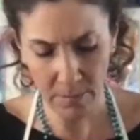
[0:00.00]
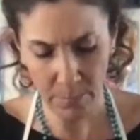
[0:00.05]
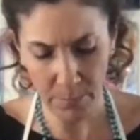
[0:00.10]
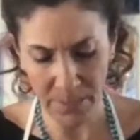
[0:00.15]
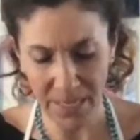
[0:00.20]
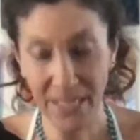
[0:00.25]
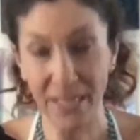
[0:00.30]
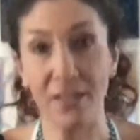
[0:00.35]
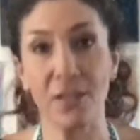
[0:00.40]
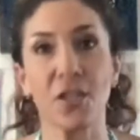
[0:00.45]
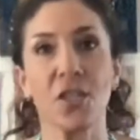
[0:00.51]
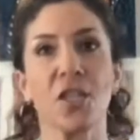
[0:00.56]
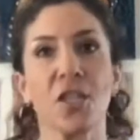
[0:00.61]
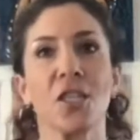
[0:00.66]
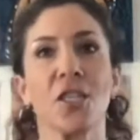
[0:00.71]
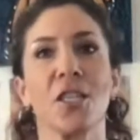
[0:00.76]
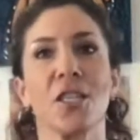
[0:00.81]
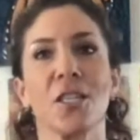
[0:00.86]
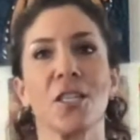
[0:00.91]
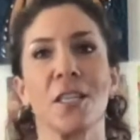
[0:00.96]

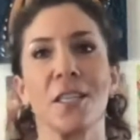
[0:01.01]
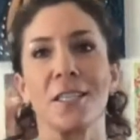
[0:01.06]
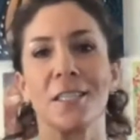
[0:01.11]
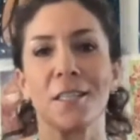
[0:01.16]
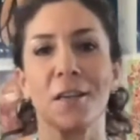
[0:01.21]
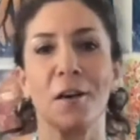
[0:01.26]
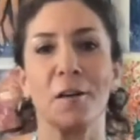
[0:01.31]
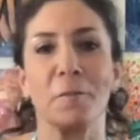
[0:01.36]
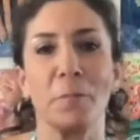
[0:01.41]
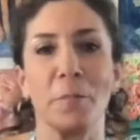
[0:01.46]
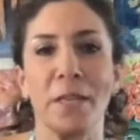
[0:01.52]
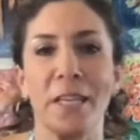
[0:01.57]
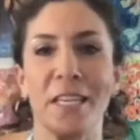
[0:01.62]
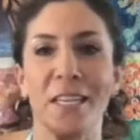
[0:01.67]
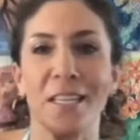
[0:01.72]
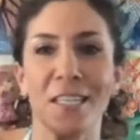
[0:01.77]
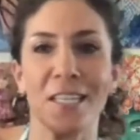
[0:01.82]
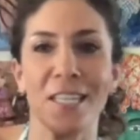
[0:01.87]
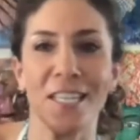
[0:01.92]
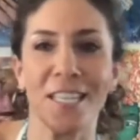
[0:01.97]
Peach. It's called
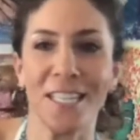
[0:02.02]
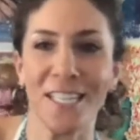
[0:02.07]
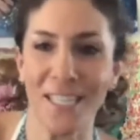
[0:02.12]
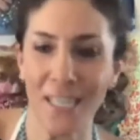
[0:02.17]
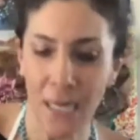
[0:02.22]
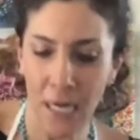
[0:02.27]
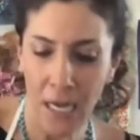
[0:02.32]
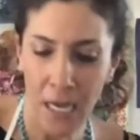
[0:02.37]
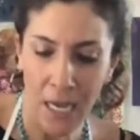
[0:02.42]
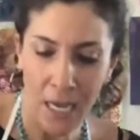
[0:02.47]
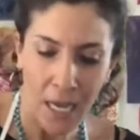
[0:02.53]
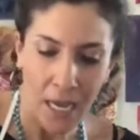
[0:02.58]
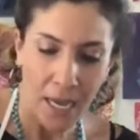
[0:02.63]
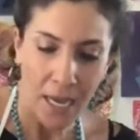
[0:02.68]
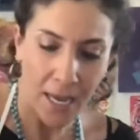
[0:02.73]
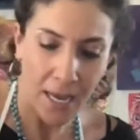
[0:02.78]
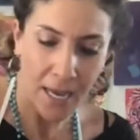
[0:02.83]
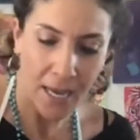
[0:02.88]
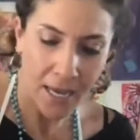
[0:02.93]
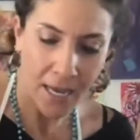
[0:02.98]
Peach.
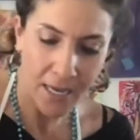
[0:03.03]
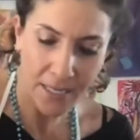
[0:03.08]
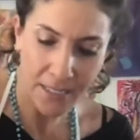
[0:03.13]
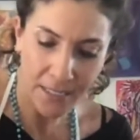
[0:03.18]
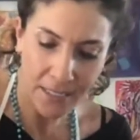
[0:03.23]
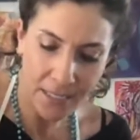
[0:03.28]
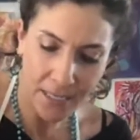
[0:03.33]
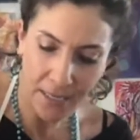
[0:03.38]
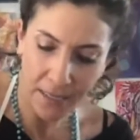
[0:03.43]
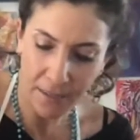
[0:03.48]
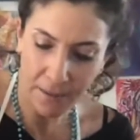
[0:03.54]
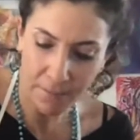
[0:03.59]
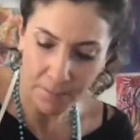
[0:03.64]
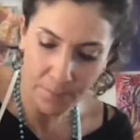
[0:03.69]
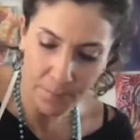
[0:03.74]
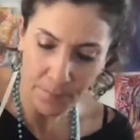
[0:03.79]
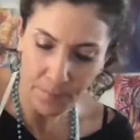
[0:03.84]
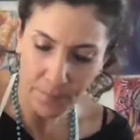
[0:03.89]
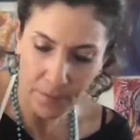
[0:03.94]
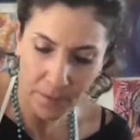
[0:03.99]
And
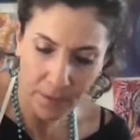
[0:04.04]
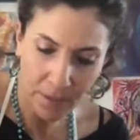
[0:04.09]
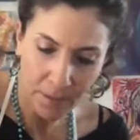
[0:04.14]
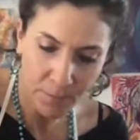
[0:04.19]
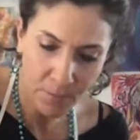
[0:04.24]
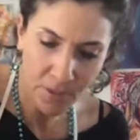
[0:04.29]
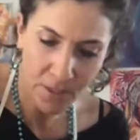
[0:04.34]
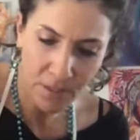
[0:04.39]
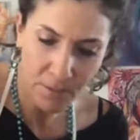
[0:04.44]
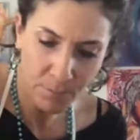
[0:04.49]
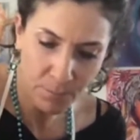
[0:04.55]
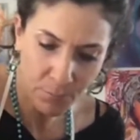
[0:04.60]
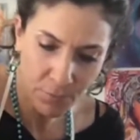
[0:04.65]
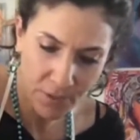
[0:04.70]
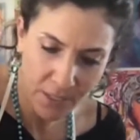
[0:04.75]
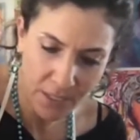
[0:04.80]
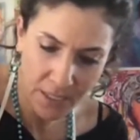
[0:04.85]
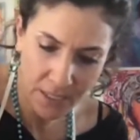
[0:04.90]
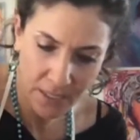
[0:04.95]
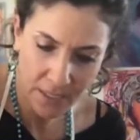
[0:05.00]
I'm just
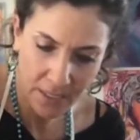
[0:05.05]
bringing